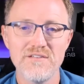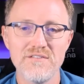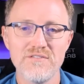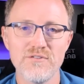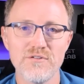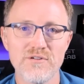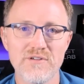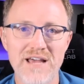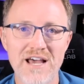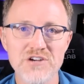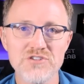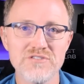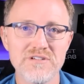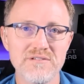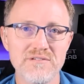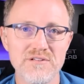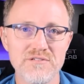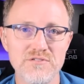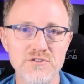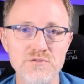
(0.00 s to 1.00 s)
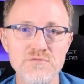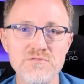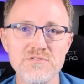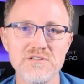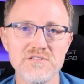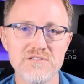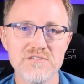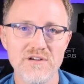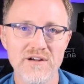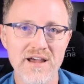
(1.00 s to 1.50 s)
they're actually a
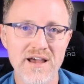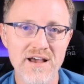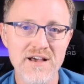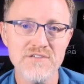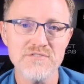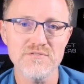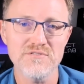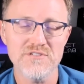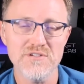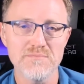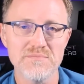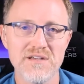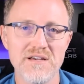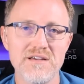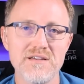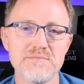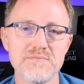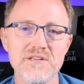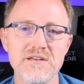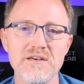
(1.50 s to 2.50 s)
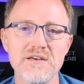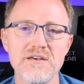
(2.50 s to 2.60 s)
nuisance or a hazard sometimes.